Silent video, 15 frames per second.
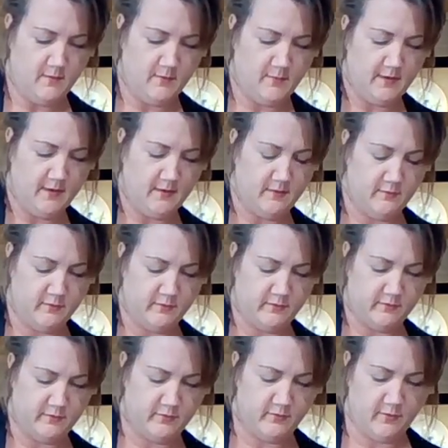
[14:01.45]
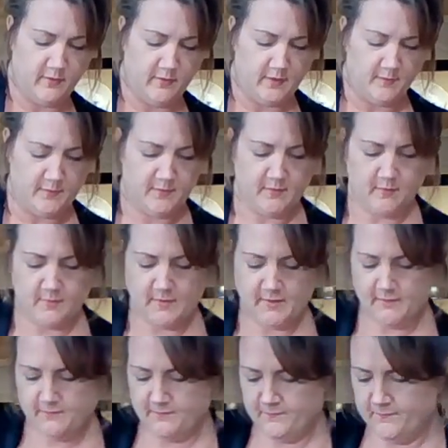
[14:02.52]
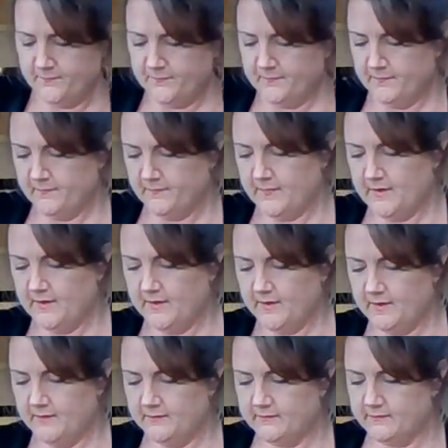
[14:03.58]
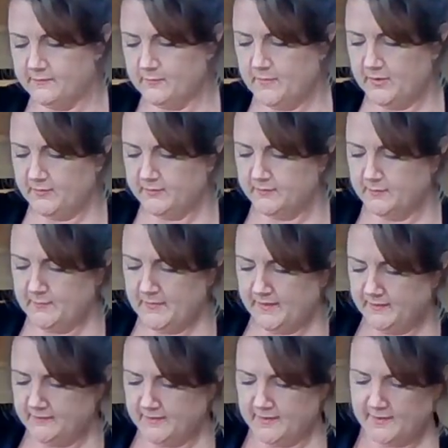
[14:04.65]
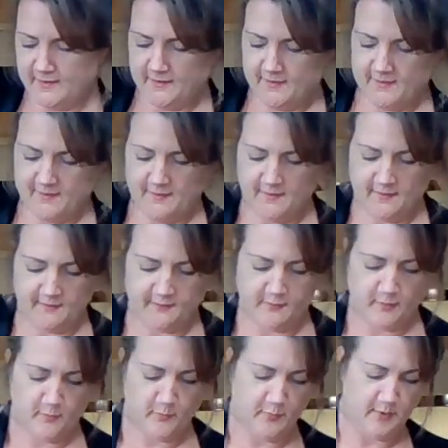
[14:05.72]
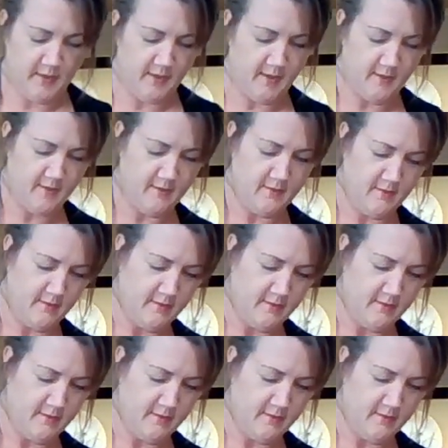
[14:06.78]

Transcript: all we gotta do is just stir it up a little bit, and it smells amazing, and it's so pretty.